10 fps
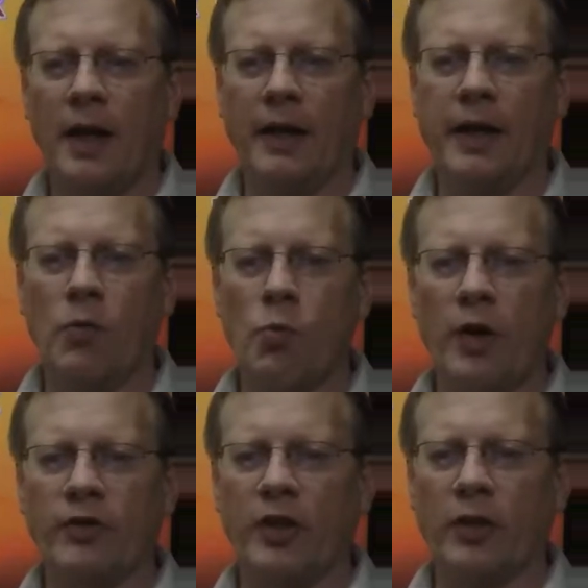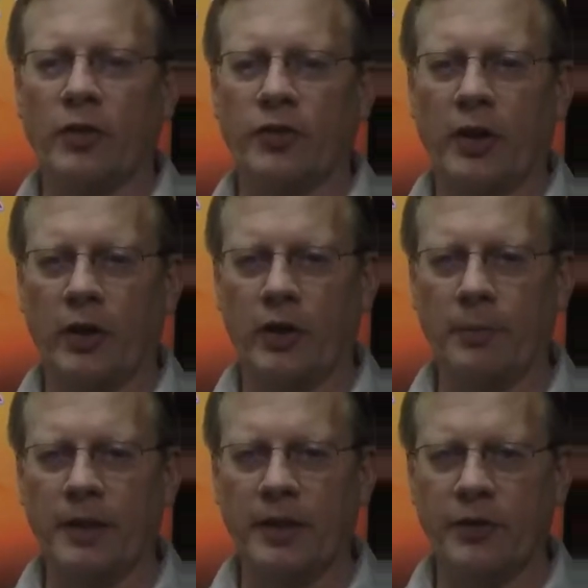And again, Wednesday looks like it
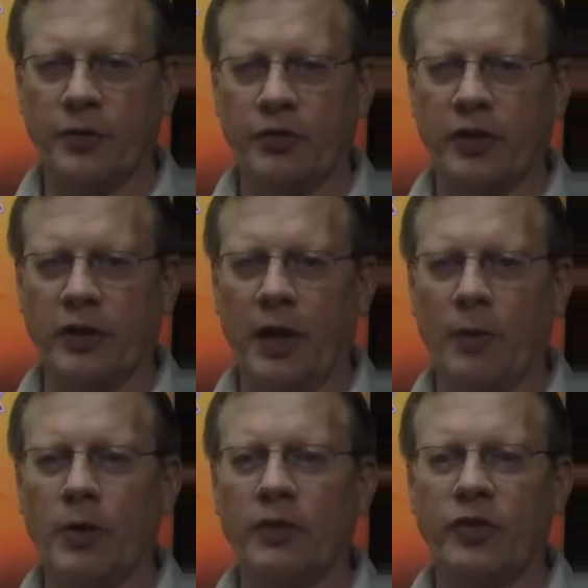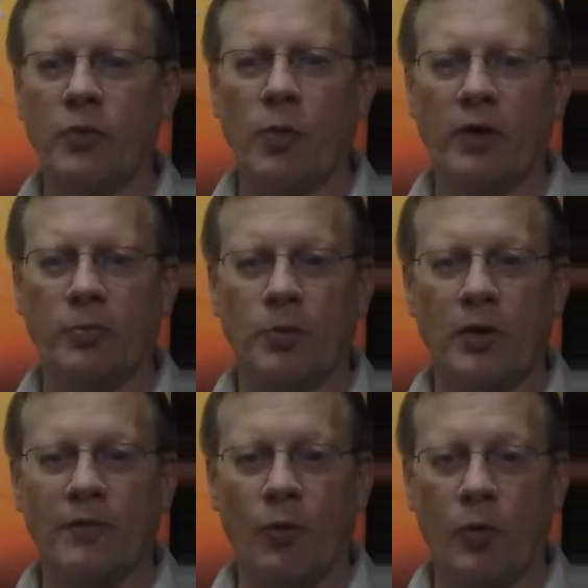could be an interesting day. We could see winds
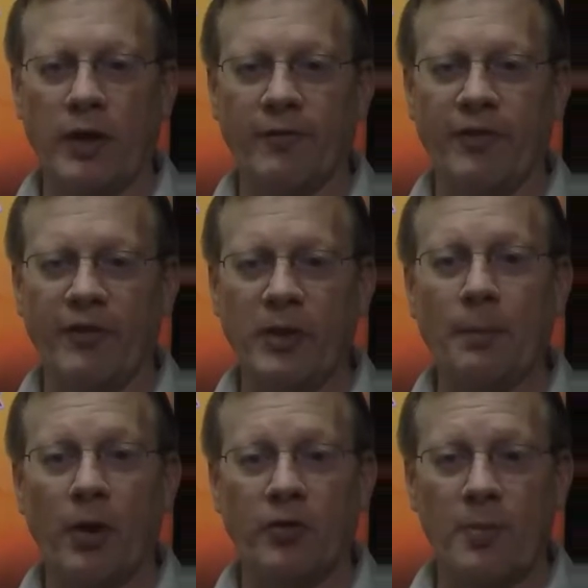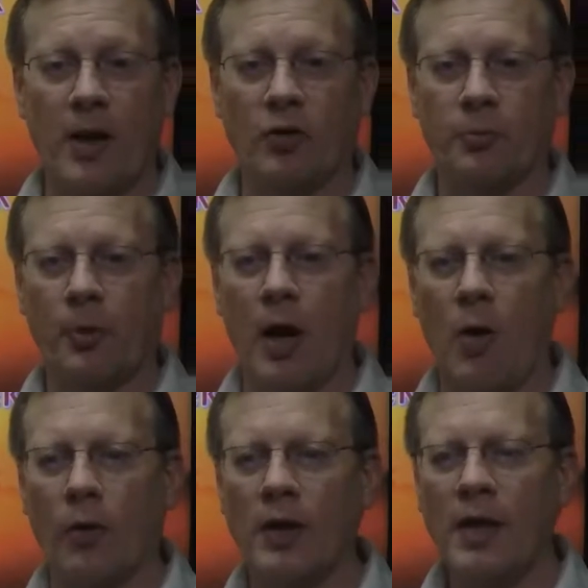between 40 and 50 plus miles per
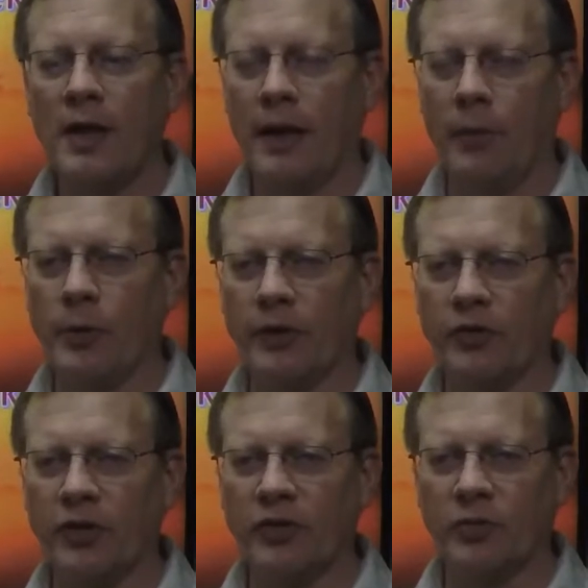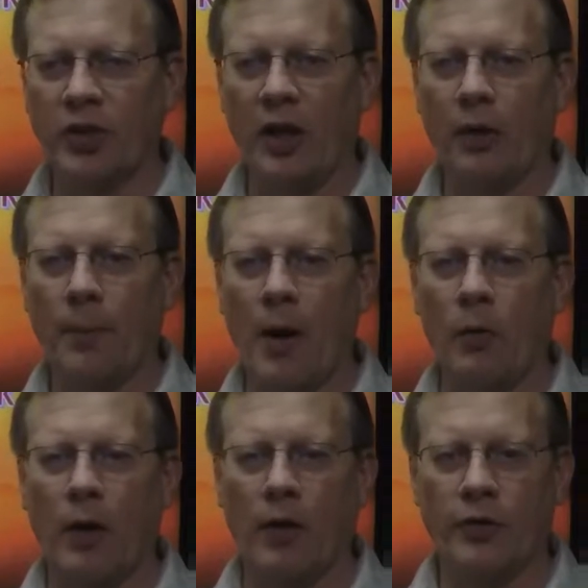hour, and we could see some scattered
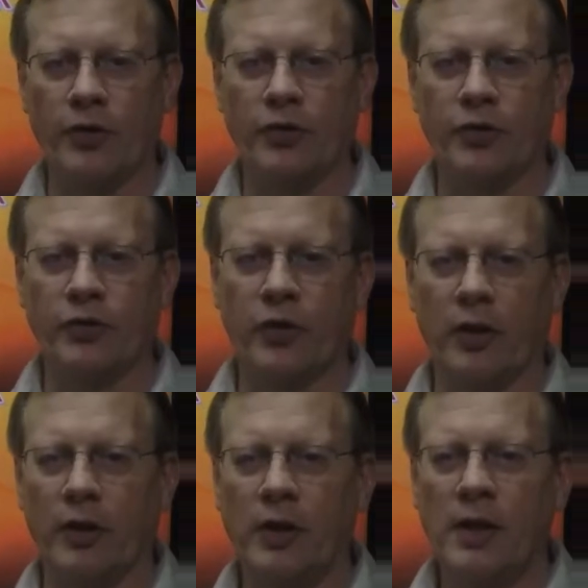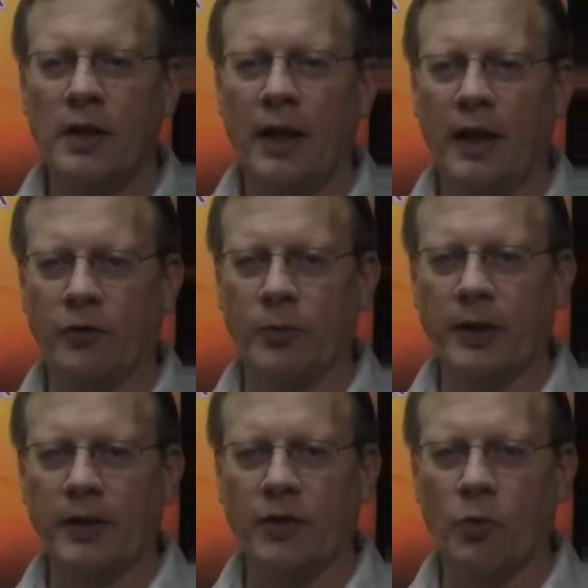power outages as we
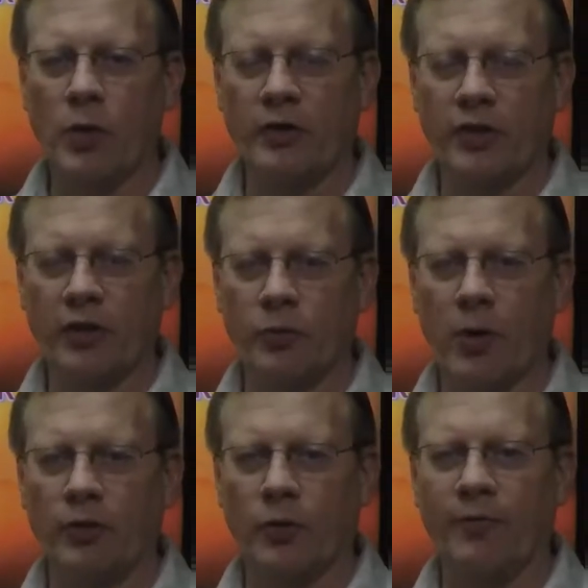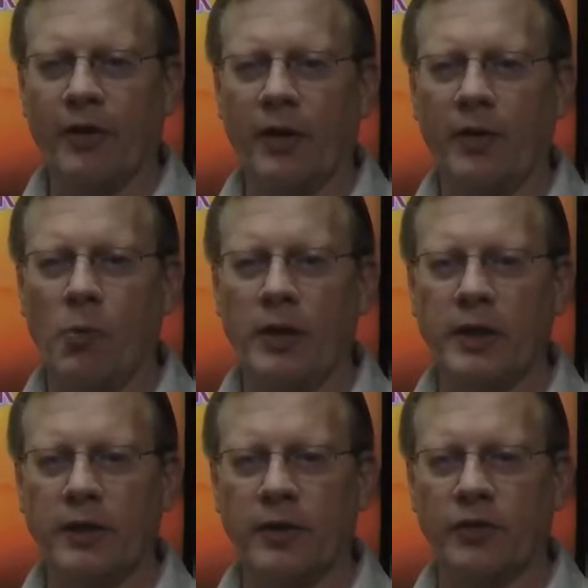get into Wednesday as well. So very
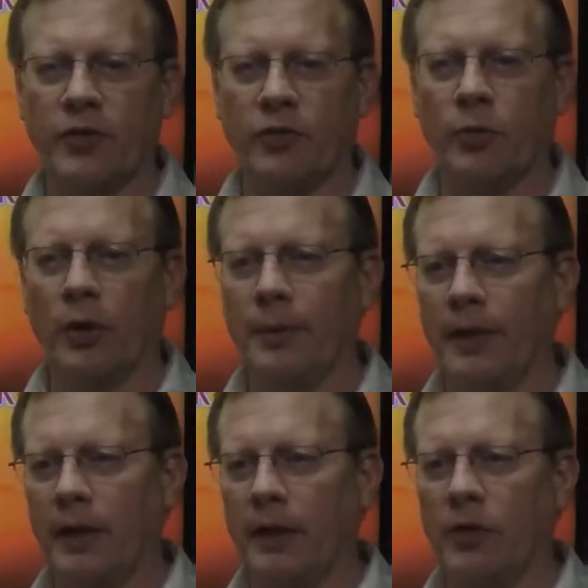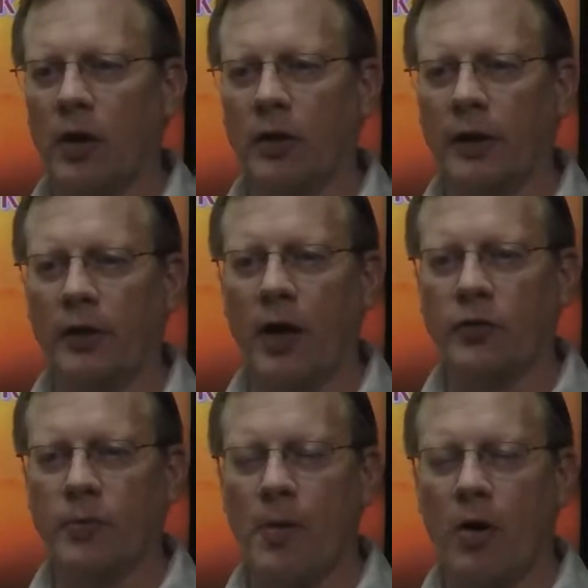windy conditions really beginning later
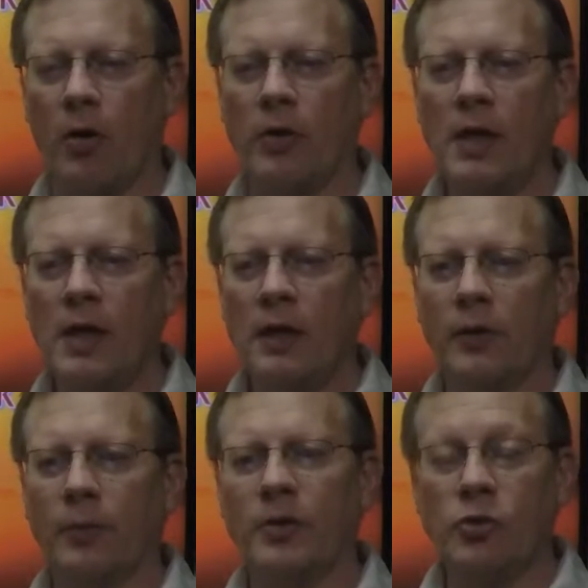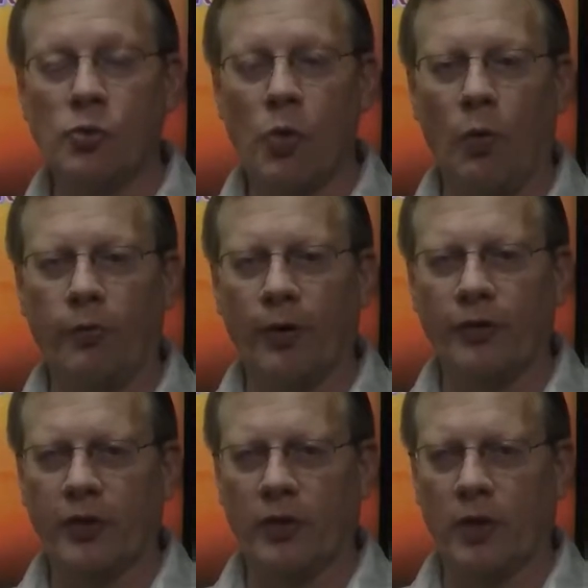on tomorrow. There'll be two cold
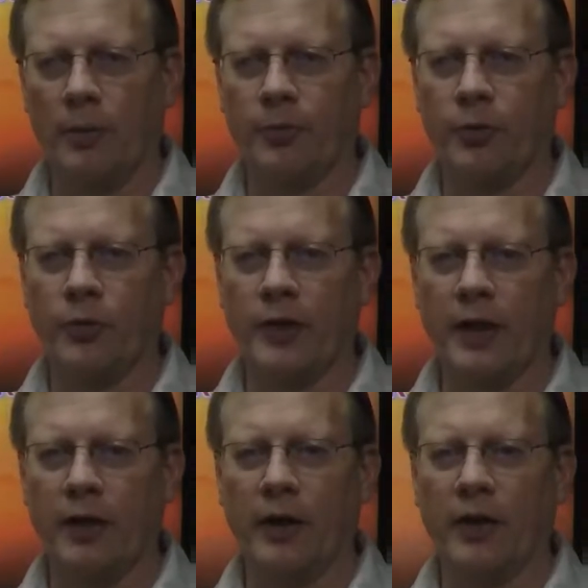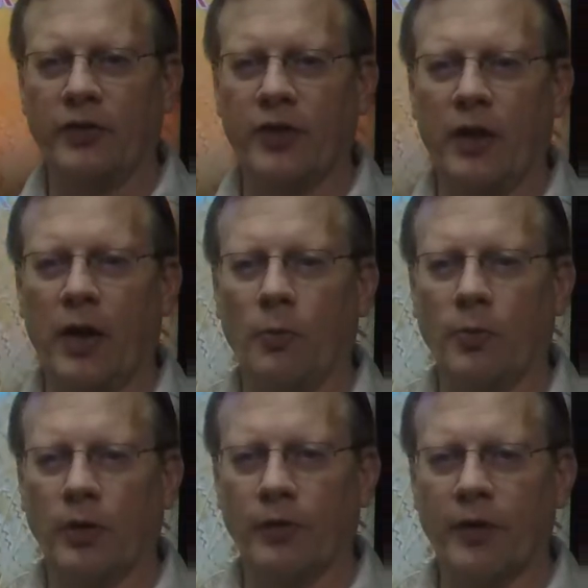fronts that'll come through the area that's going to
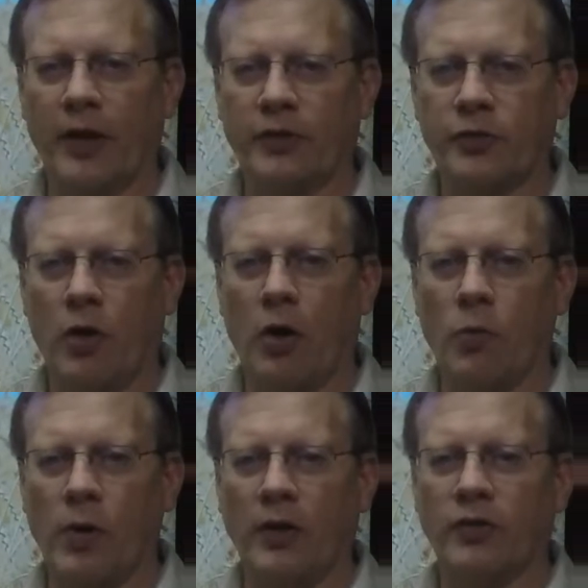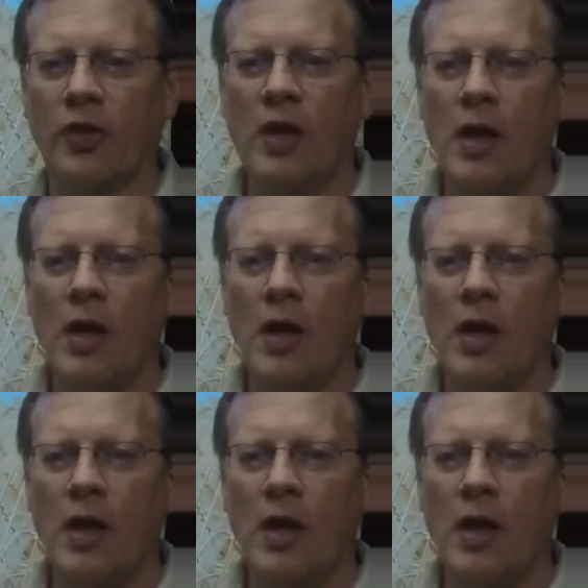help deliver that strong winds.